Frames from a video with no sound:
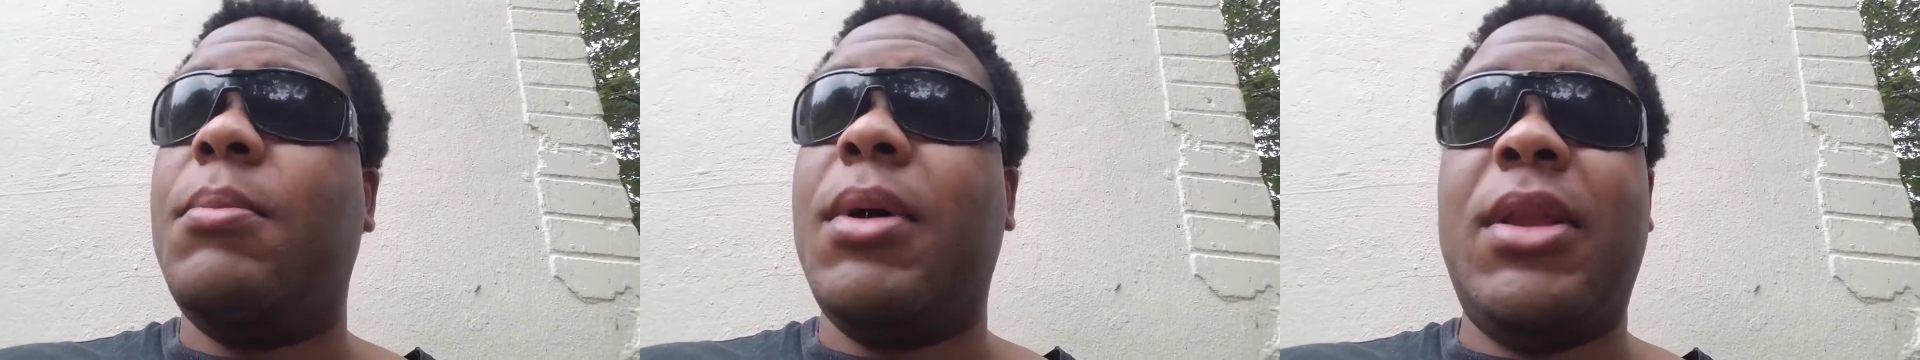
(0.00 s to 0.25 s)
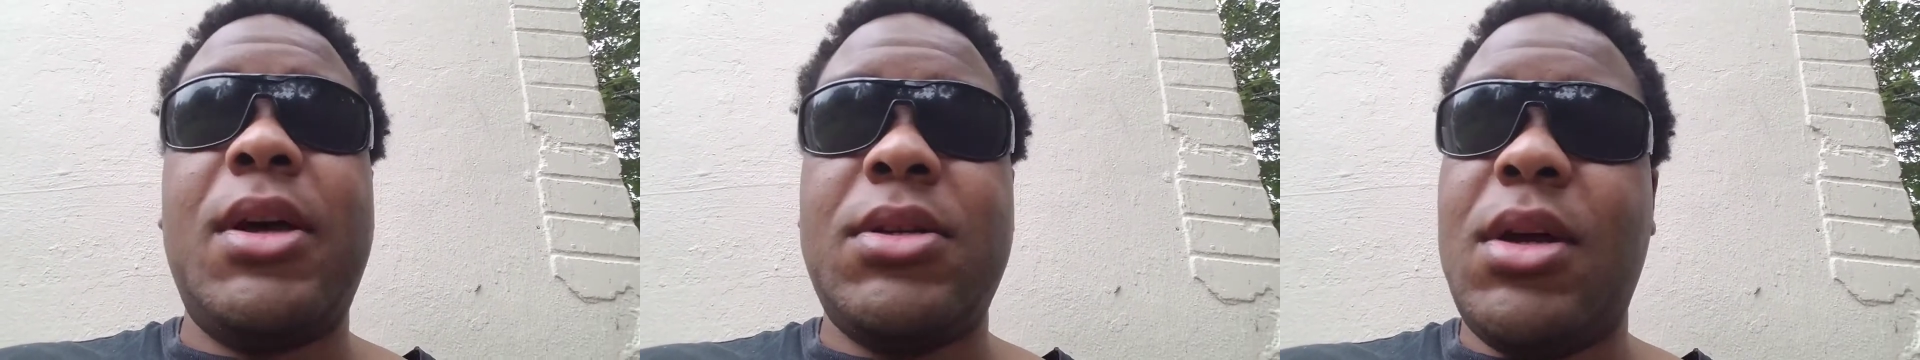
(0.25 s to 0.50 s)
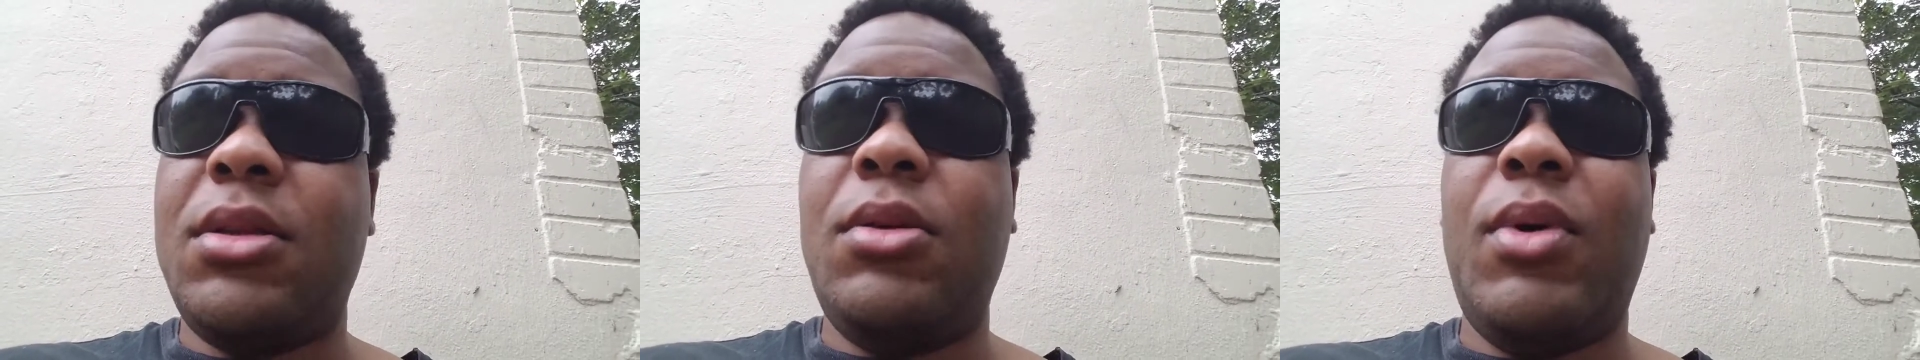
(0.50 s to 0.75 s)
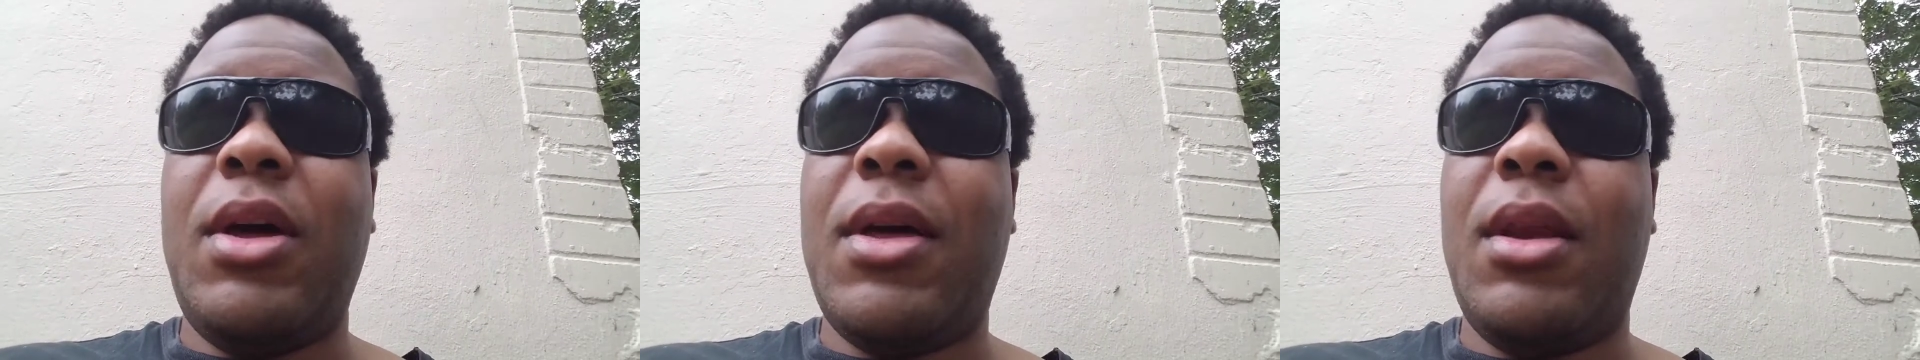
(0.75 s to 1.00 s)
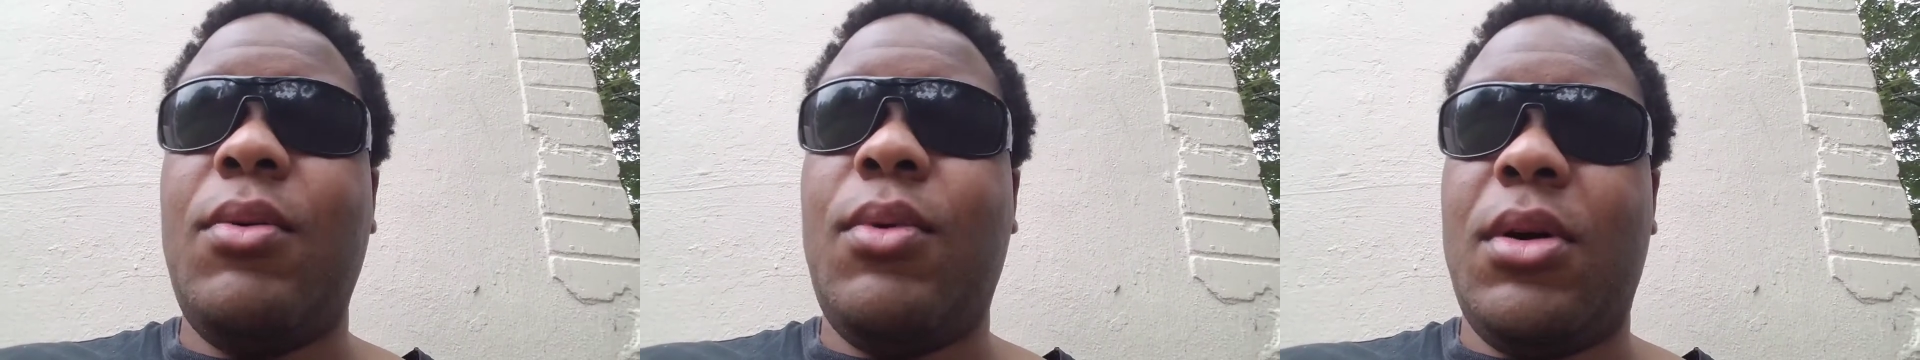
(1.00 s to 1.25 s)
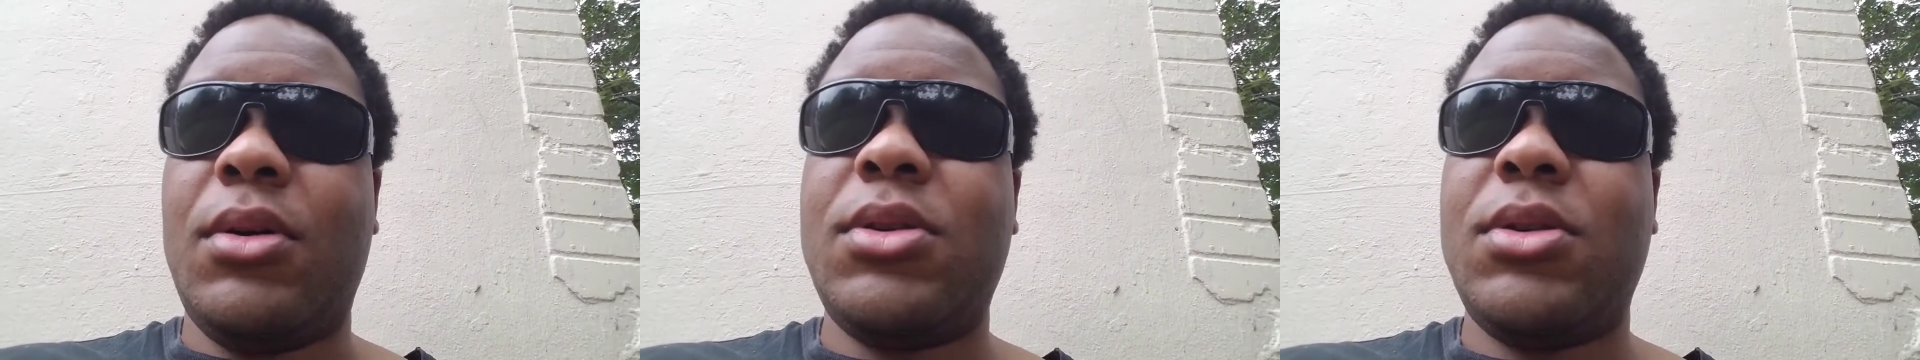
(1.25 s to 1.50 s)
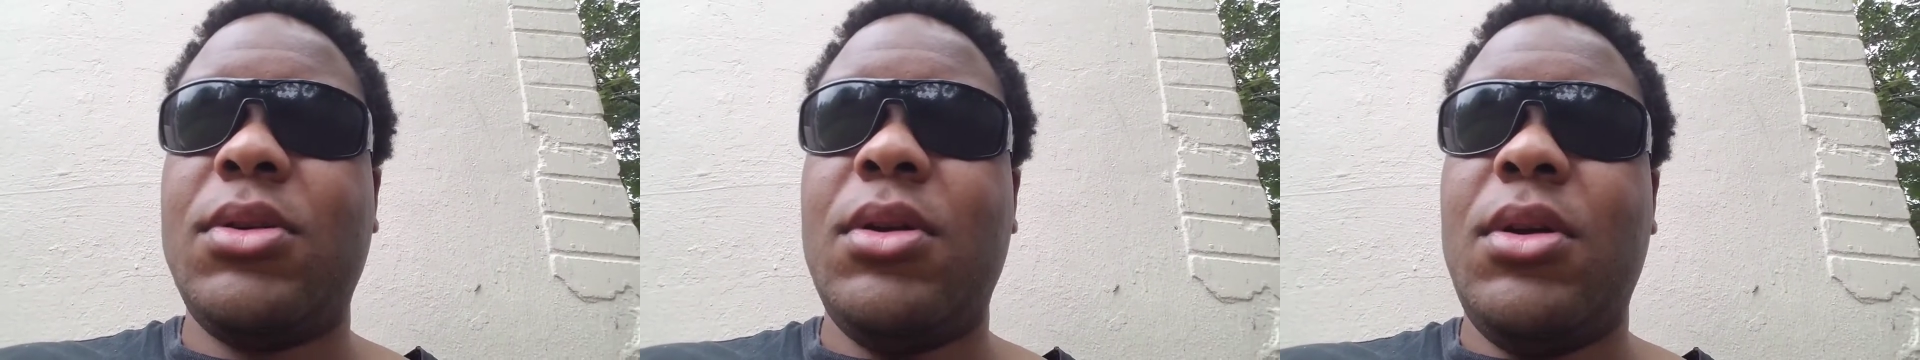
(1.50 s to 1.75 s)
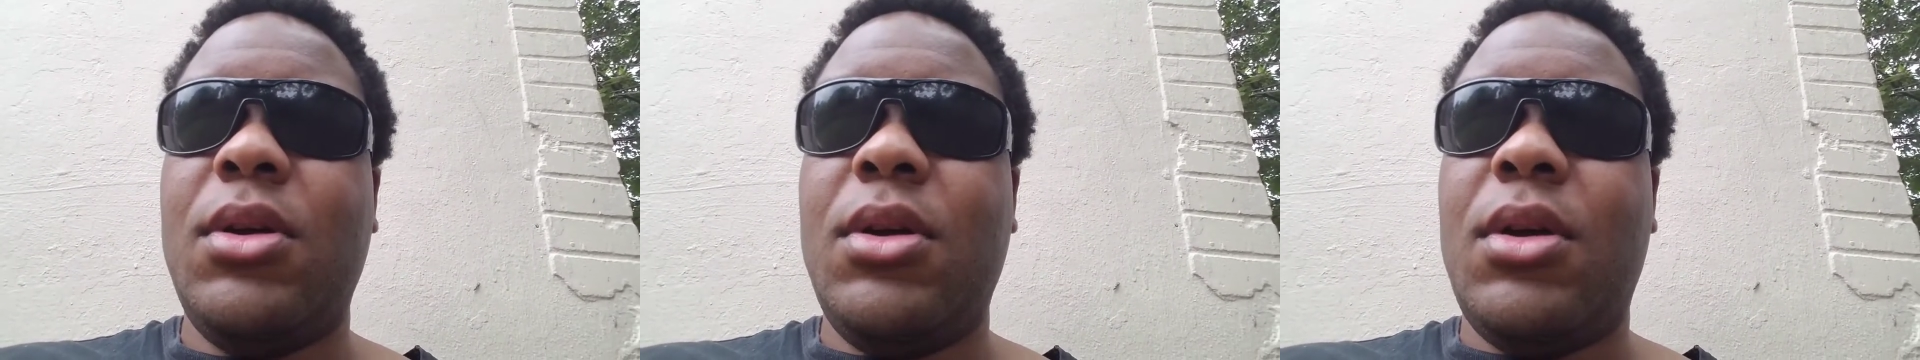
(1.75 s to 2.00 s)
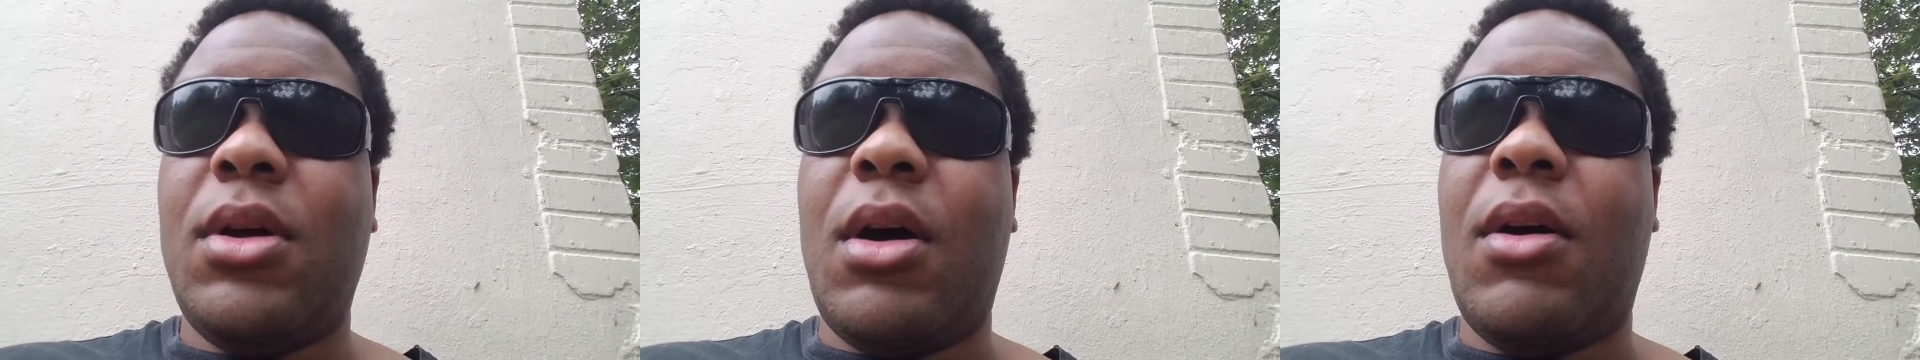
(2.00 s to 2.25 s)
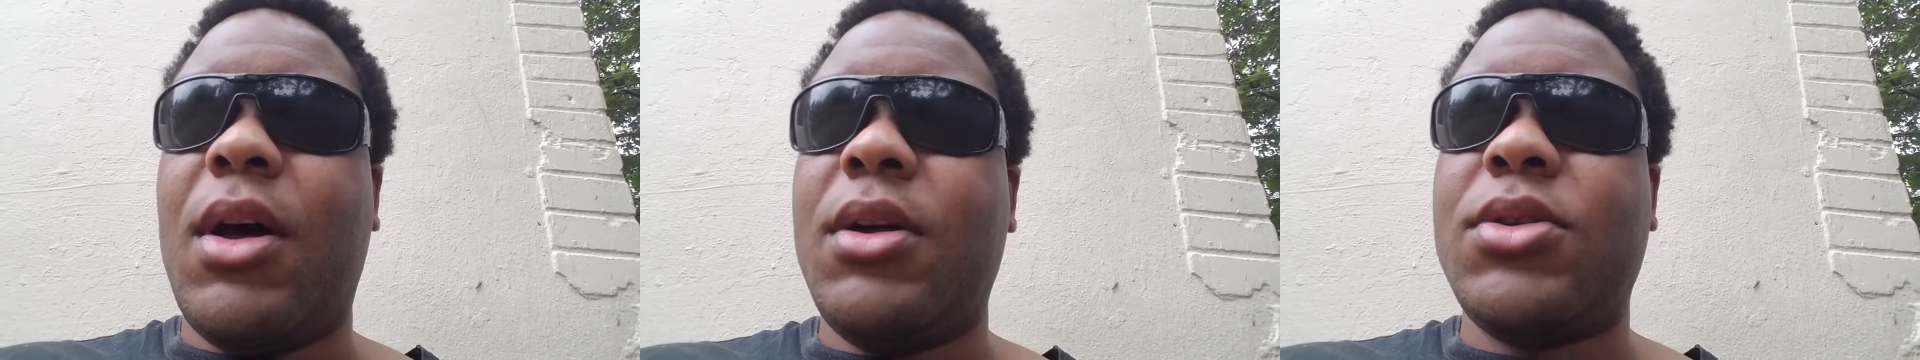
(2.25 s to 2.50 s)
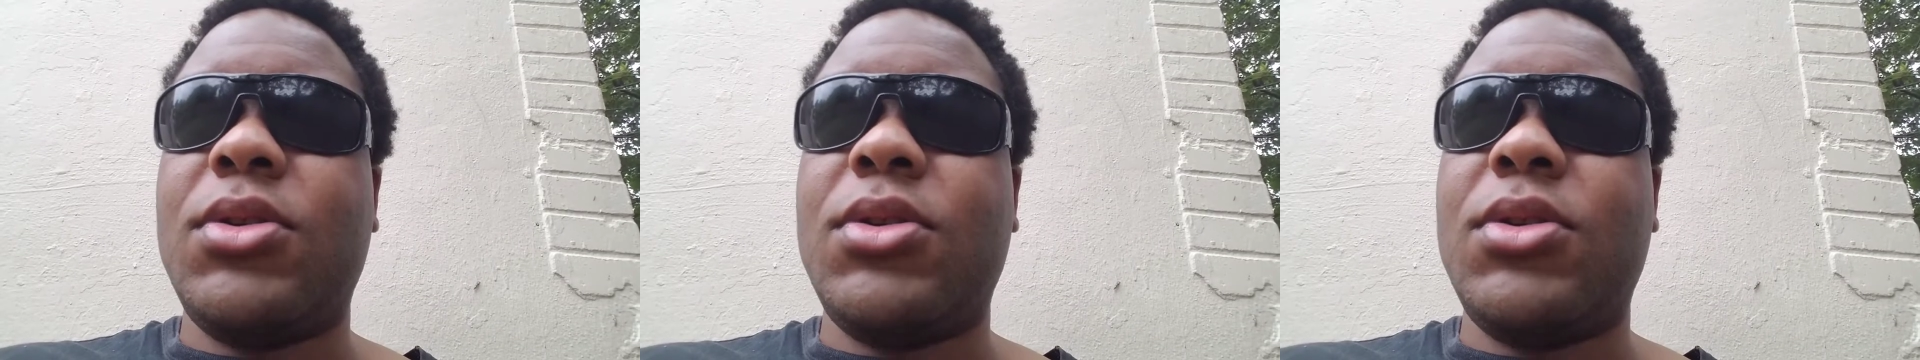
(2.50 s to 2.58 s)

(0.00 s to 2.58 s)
but that's not the way that it works, all right?